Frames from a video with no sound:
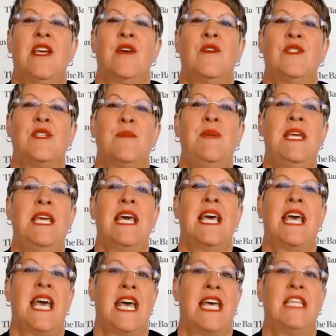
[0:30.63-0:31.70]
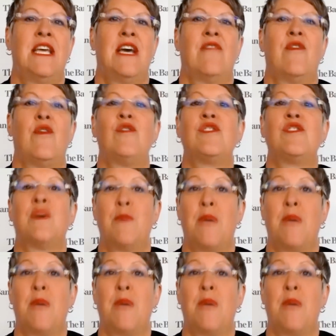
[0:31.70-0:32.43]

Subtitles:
who's EMEA Head of Wholesale